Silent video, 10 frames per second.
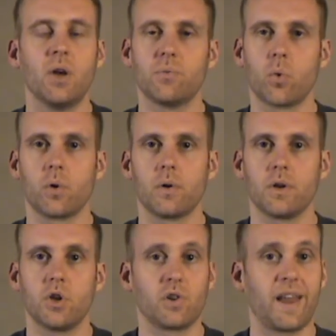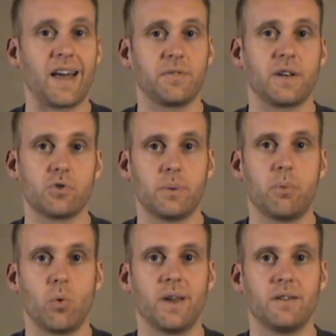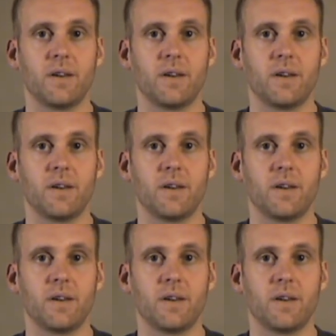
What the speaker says: for your last victory point